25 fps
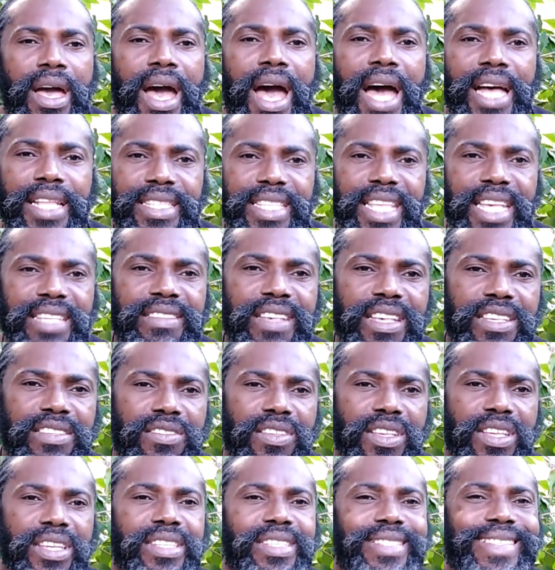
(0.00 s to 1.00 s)
And this
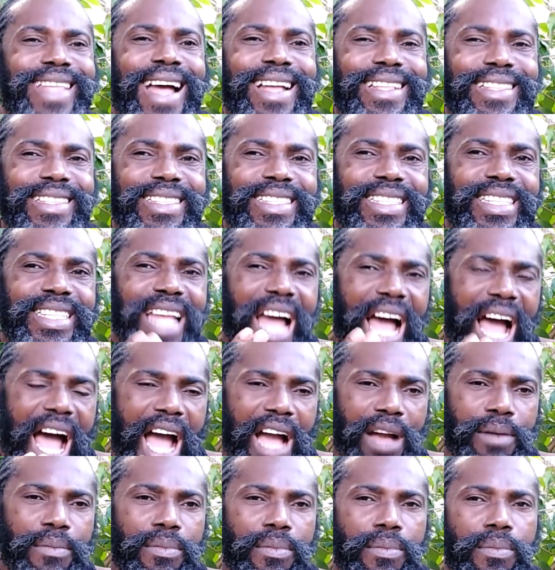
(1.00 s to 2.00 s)
is that
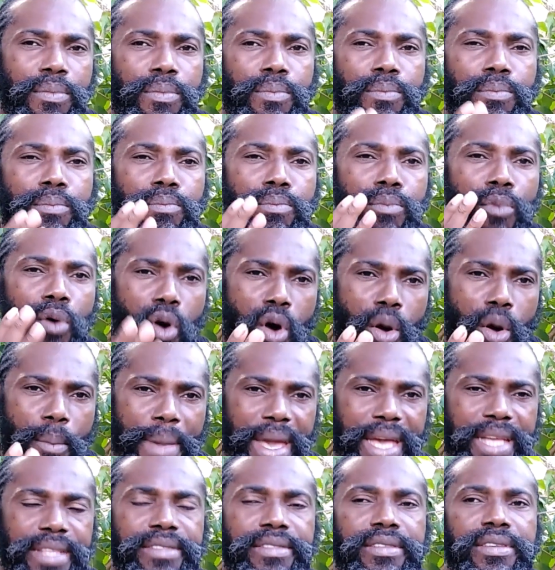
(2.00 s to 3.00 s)
dark
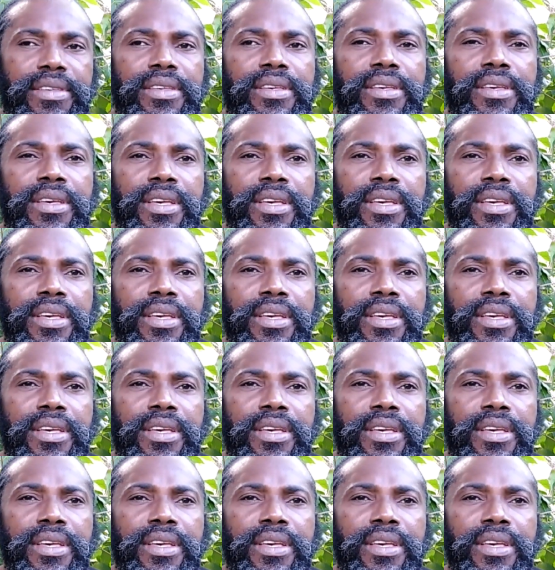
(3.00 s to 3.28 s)
moment